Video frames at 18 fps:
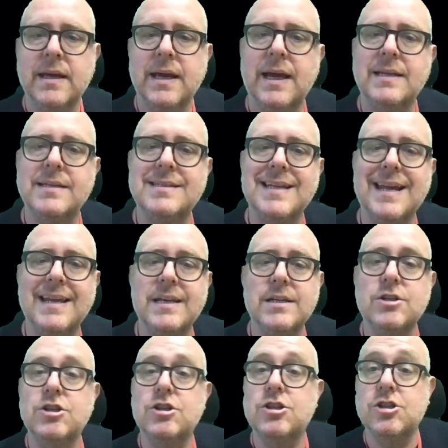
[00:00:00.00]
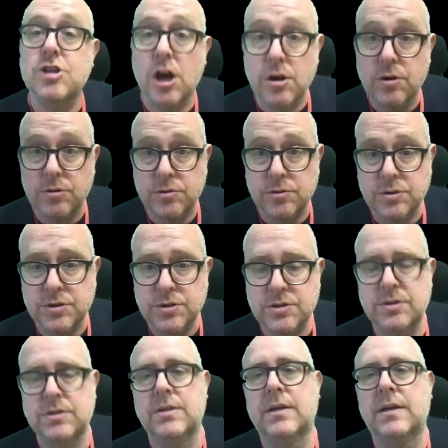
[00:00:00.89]
Instead, it
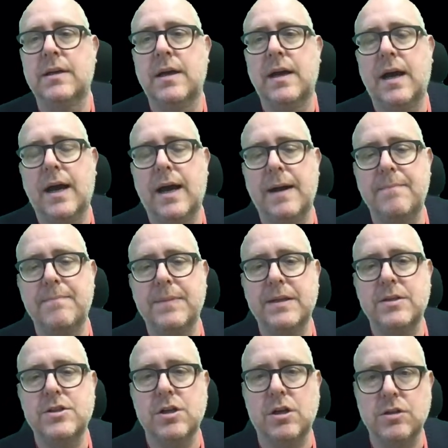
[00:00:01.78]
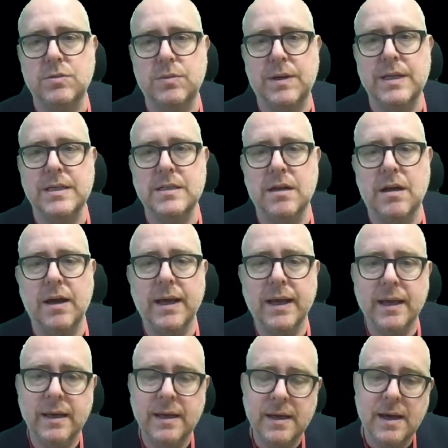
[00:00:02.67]
shows um, shows what it's like,